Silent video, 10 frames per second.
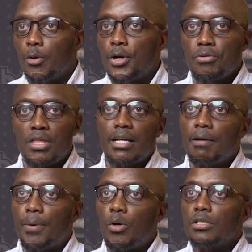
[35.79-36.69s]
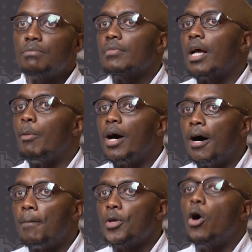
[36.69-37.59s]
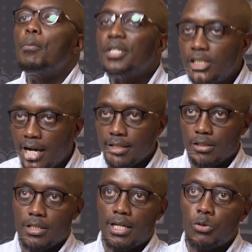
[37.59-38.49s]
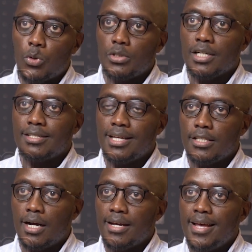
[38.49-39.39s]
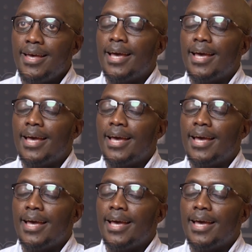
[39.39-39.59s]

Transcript: When you think about our um, omni-channel cloud contact center,